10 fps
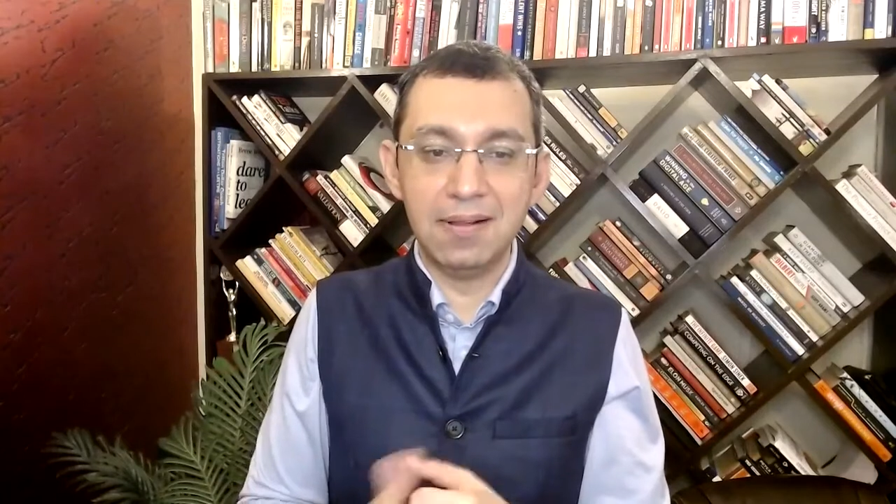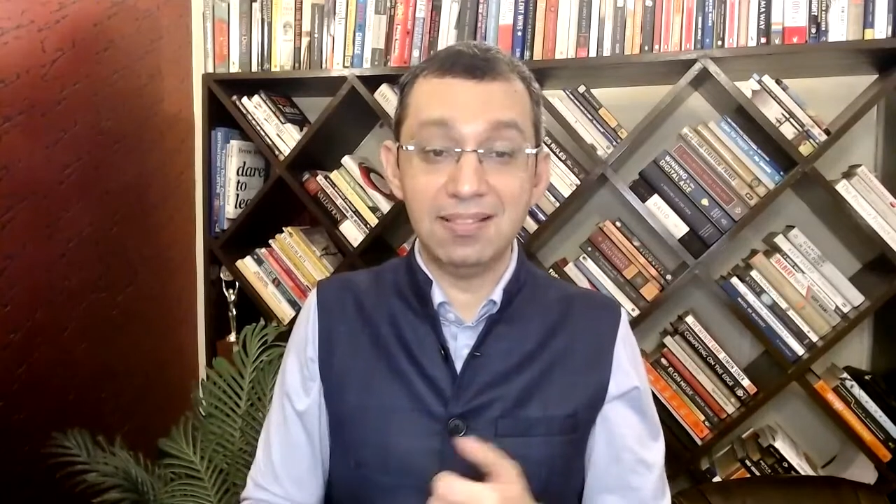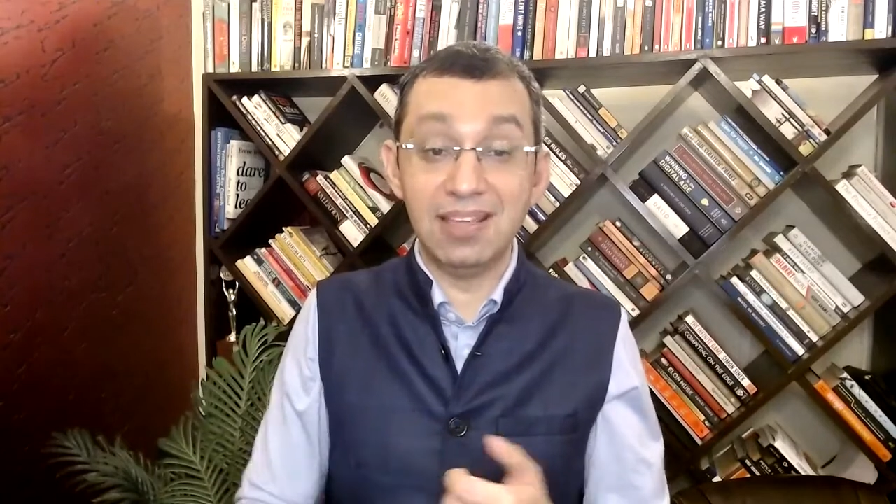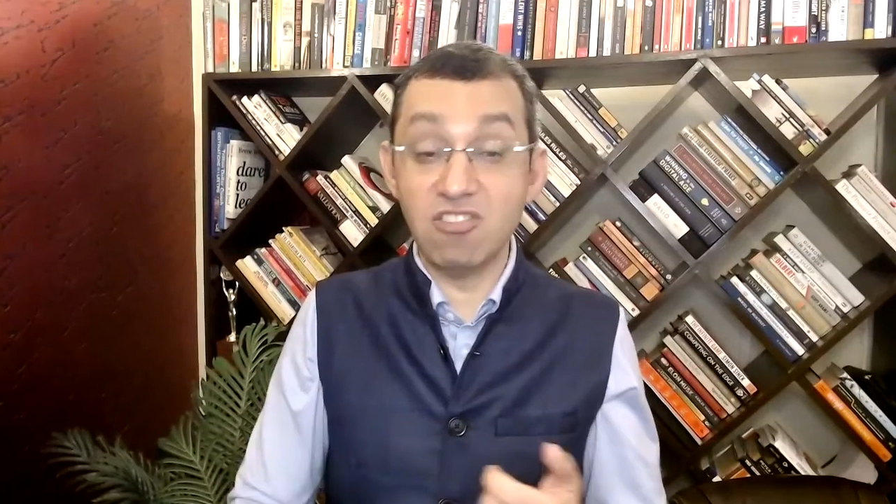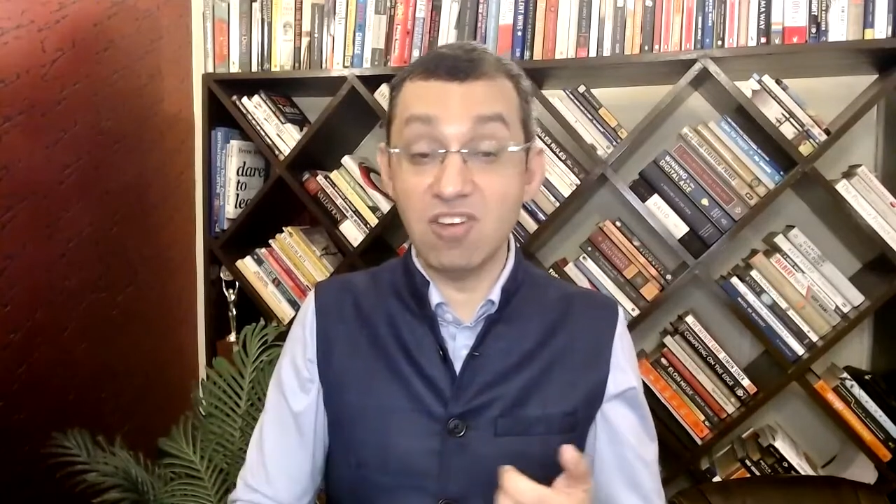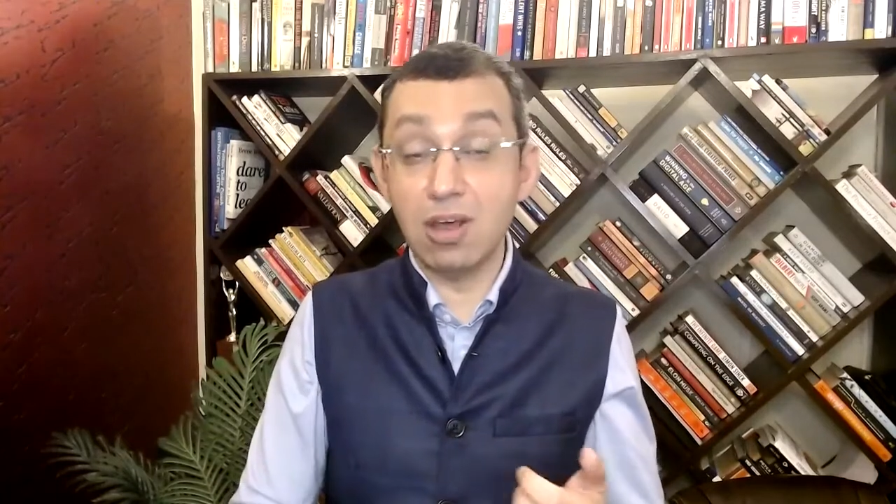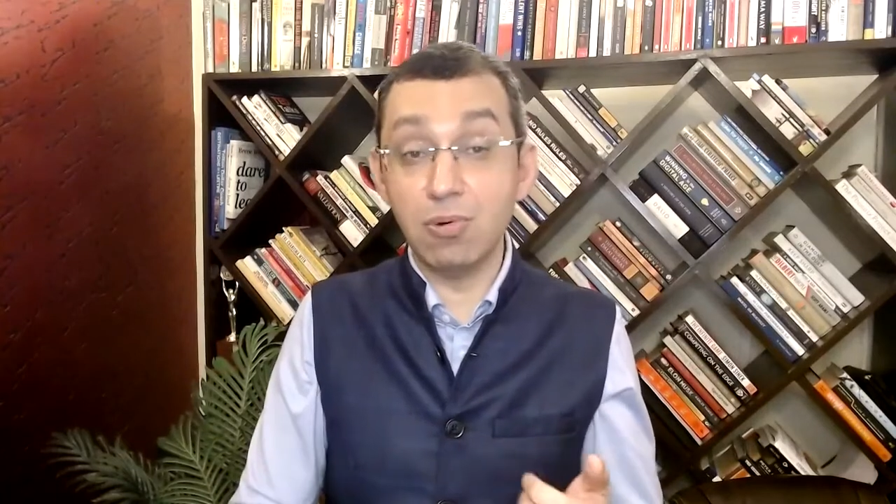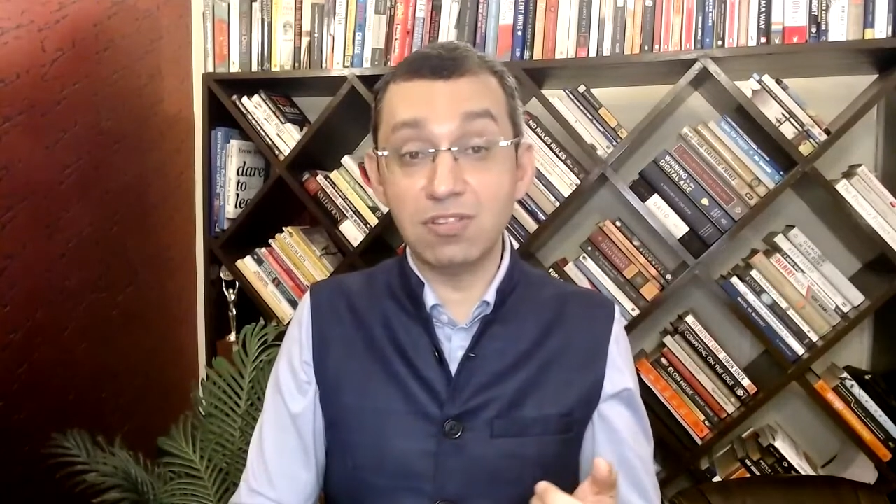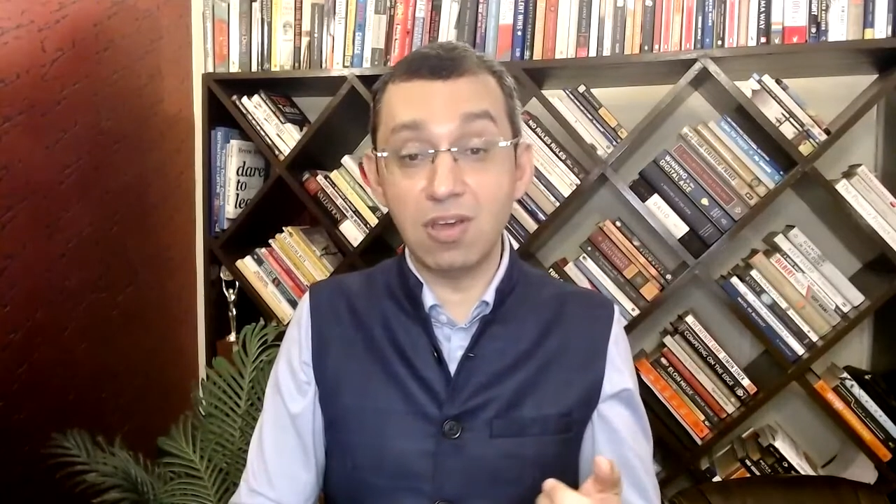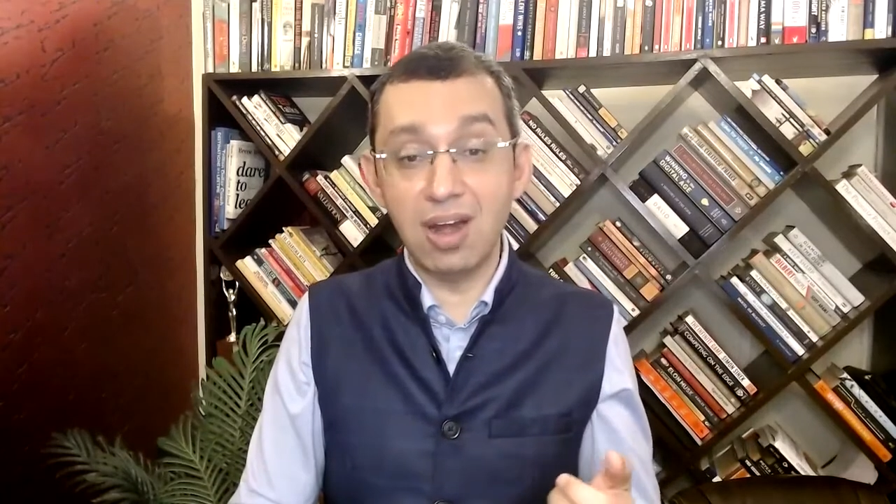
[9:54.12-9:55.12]
The agenda
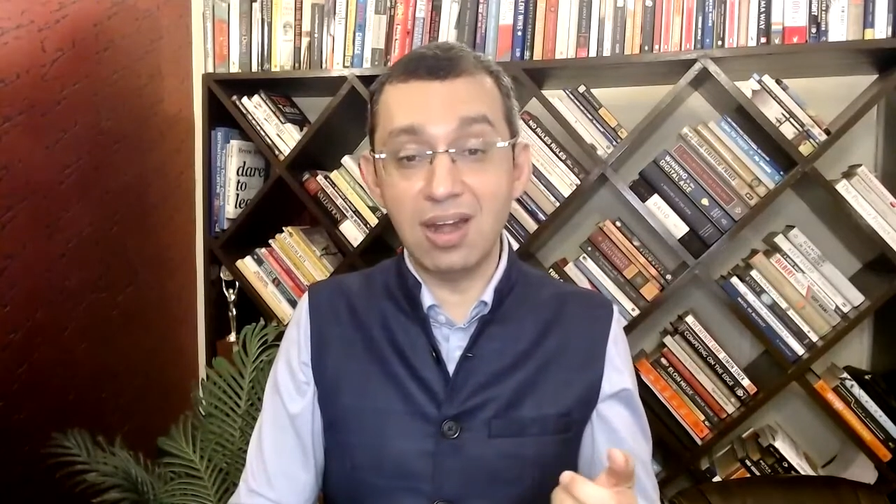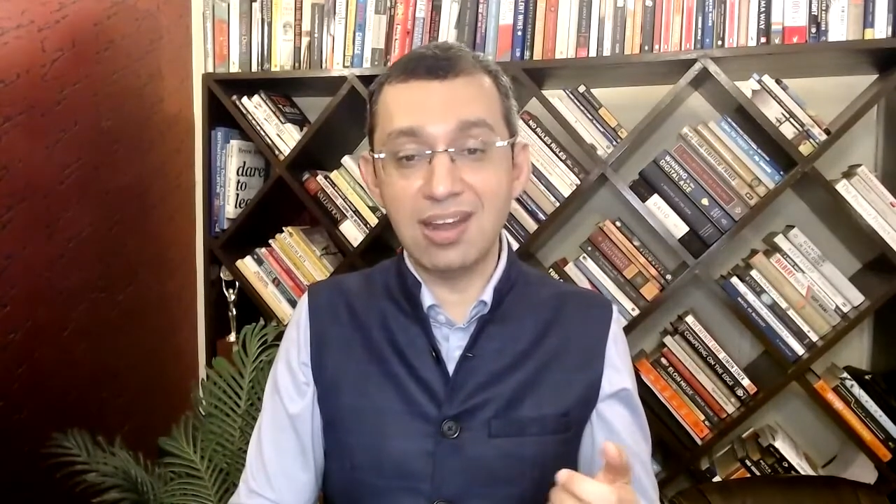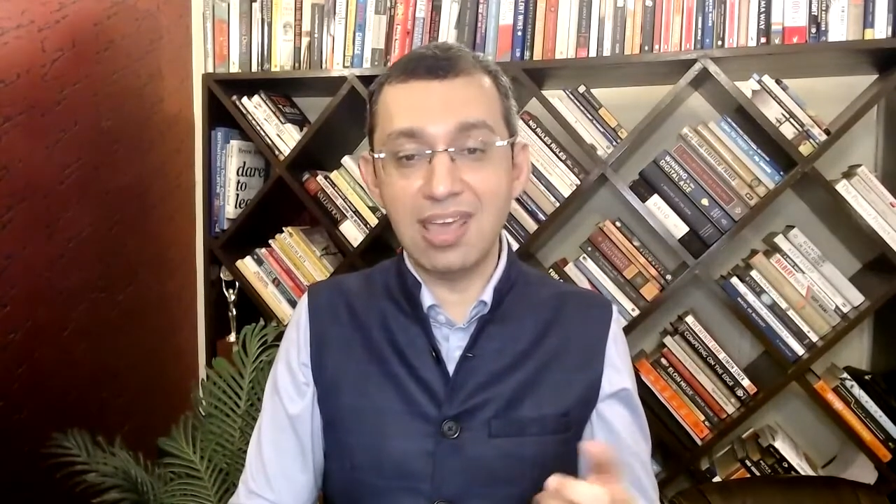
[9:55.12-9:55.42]
was curated,